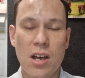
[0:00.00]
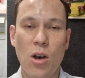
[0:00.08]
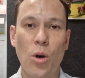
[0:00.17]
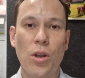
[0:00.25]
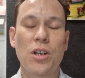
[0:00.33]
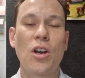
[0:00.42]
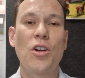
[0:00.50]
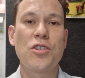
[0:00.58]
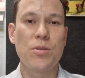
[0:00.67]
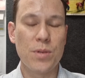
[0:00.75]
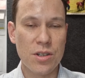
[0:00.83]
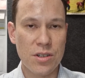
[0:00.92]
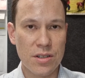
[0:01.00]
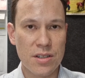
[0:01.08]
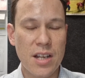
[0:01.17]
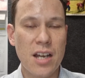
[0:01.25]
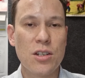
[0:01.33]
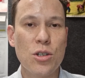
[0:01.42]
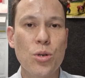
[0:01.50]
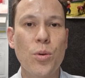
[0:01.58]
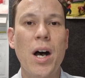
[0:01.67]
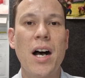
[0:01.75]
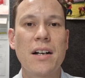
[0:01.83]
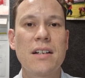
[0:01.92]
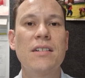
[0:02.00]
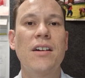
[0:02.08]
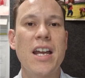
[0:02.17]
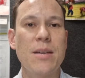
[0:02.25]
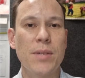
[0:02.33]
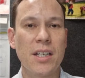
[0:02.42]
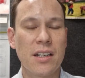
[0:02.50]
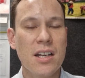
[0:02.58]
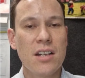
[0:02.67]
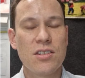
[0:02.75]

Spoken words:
or the contributions that you are claiming.